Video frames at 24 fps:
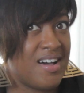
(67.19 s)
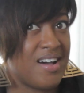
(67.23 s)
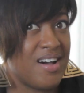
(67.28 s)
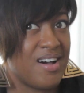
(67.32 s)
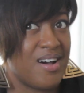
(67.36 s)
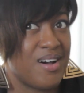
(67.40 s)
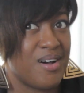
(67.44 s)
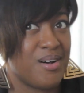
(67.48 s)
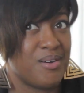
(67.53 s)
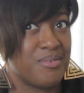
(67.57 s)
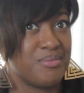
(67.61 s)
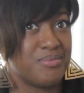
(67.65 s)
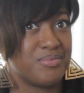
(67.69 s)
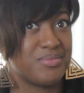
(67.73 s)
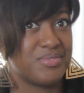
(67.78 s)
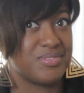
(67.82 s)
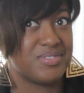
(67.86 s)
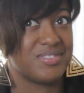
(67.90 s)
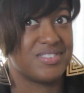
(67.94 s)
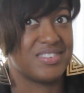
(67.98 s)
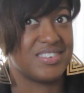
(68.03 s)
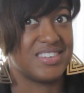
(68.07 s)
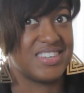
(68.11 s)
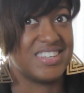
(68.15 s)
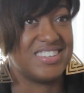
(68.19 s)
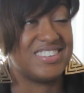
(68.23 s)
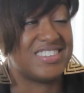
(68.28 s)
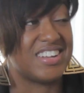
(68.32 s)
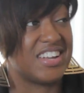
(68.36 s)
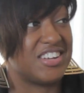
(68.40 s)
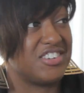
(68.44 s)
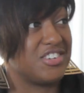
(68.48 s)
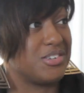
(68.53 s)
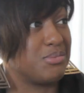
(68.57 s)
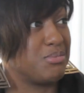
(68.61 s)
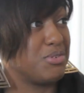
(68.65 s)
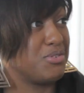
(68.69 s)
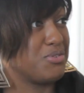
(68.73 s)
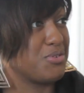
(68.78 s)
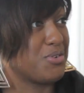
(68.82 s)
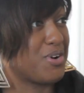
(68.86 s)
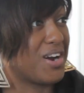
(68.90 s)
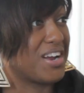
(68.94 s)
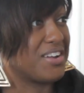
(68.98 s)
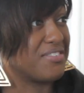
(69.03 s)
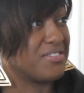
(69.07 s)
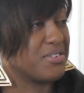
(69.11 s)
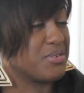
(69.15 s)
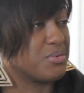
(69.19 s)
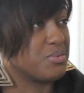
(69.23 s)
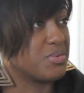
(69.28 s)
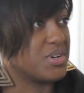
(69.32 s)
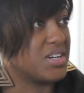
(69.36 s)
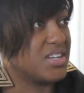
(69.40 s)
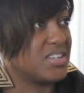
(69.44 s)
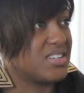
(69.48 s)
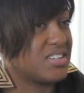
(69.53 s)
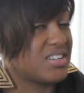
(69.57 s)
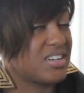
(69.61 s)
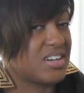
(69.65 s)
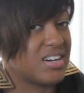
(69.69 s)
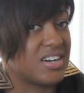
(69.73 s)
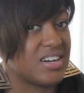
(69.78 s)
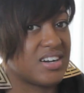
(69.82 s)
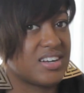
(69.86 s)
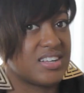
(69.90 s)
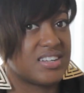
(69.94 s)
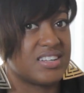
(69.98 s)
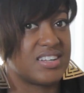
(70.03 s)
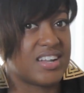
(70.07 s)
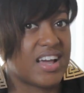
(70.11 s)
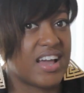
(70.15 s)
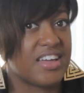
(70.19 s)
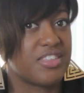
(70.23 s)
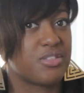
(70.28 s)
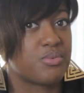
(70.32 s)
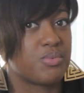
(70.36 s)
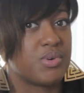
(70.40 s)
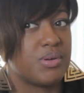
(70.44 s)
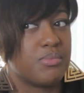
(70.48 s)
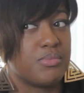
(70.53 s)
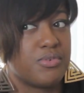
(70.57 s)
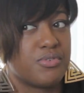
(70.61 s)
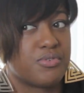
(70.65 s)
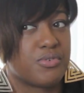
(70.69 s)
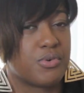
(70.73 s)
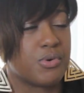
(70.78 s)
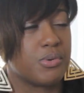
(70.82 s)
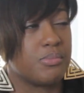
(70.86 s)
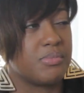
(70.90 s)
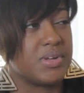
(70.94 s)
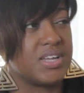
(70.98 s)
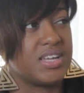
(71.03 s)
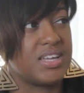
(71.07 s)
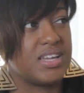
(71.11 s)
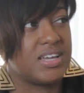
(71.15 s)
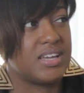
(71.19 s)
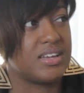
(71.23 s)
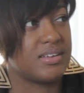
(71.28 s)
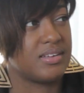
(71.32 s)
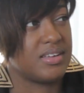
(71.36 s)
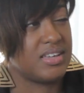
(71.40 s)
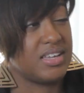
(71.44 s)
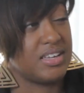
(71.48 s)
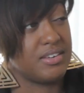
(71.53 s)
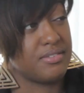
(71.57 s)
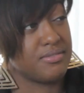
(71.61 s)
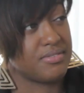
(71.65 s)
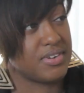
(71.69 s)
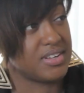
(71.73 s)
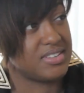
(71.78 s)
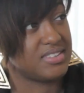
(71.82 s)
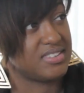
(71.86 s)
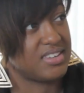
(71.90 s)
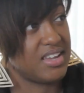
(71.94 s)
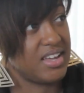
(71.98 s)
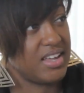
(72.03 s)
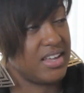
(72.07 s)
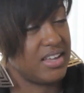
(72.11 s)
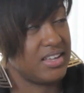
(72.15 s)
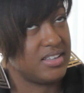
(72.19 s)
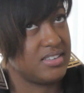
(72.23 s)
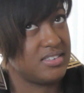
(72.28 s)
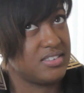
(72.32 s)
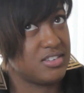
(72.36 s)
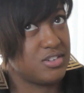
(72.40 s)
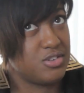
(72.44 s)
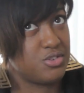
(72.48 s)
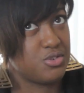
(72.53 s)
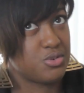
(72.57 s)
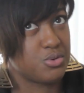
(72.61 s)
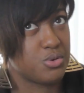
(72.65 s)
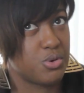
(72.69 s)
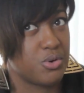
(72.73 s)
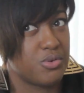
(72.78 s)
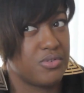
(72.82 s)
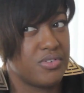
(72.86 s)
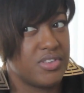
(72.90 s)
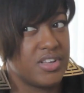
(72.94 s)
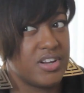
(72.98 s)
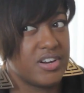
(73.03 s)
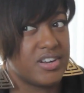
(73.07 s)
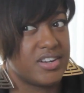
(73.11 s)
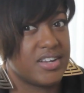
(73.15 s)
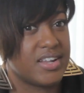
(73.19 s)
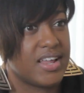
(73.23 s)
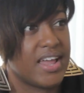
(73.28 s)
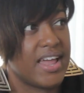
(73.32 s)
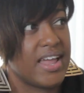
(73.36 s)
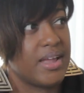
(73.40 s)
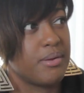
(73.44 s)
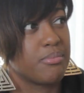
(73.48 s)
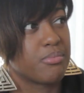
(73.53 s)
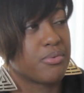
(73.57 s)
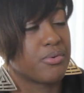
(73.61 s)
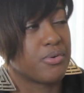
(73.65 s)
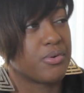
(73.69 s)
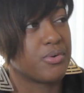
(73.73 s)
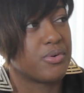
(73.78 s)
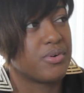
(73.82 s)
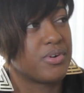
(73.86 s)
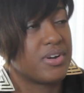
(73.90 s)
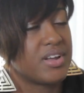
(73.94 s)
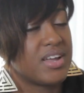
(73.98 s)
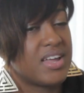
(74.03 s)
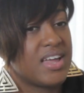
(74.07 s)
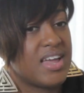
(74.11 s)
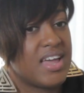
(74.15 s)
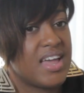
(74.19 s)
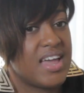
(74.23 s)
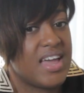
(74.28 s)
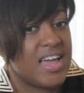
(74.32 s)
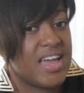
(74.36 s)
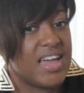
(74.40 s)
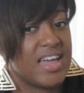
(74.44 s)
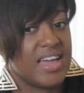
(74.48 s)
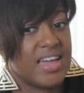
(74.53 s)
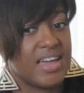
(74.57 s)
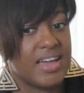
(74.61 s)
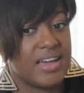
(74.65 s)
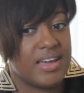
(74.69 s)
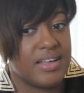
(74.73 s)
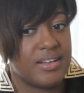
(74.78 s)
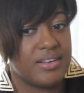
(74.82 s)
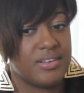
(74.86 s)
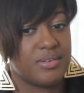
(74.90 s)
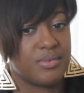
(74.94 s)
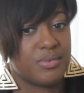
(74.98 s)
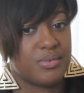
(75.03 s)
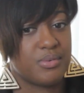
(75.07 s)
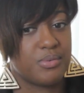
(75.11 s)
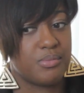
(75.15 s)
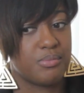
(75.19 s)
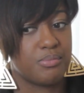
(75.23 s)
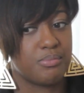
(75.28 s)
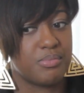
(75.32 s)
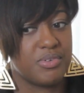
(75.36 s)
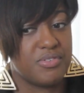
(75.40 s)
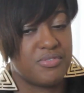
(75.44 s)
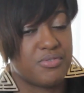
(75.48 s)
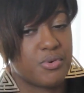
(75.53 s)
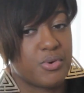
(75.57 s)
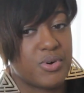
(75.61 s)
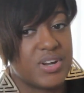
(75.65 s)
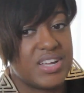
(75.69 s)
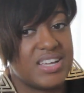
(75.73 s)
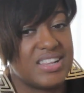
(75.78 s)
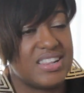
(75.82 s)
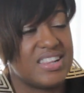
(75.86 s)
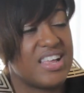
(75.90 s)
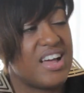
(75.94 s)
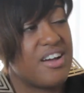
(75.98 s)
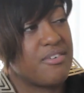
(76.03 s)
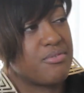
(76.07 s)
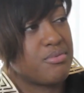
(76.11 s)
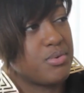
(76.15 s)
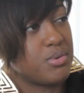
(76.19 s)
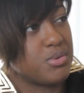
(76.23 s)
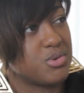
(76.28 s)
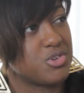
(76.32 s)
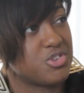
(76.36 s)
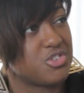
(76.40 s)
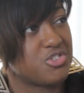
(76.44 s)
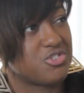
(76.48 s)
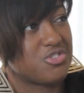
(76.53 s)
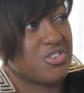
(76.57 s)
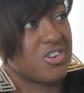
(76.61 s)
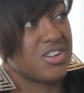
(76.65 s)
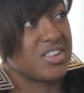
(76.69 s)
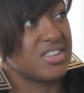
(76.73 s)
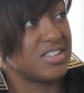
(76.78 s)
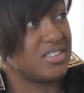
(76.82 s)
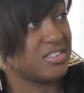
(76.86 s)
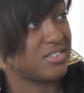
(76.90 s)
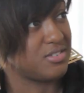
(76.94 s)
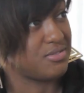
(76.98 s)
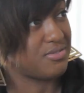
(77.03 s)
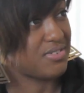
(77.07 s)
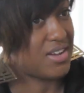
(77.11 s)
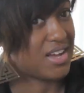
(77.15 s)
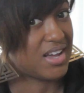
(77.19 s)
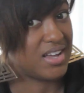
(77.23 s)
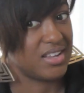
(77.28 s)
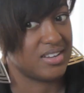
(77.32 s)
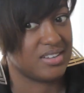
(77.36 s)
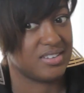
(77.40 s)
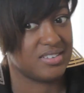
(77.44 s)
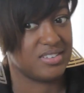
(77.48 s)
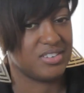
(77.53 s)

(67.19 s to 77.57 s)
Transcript: Um, it changed it before I even went. Ninth went before me. He and Vontae did a tour over there in April, and before he left, we were struggling to find